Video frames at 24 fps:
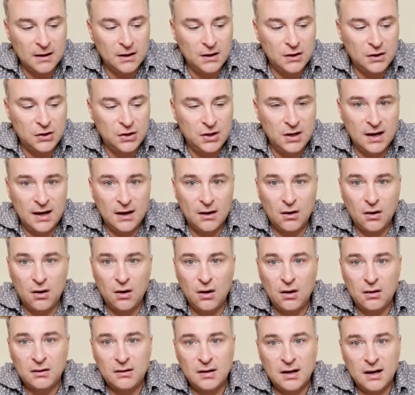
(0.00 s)
She had
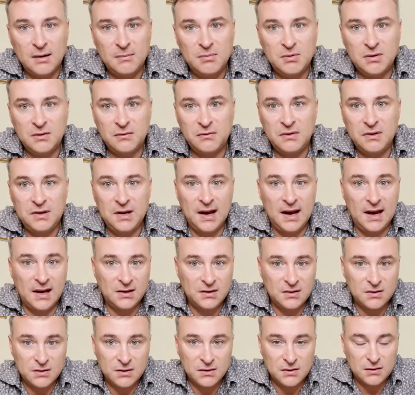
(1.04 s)
all types of
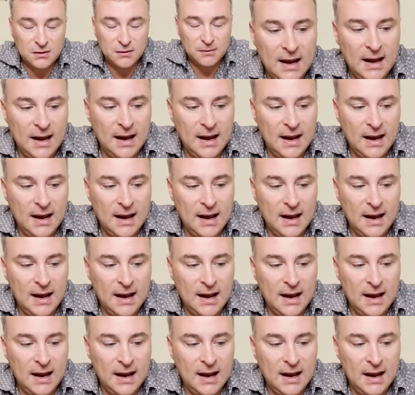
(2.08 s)
tests.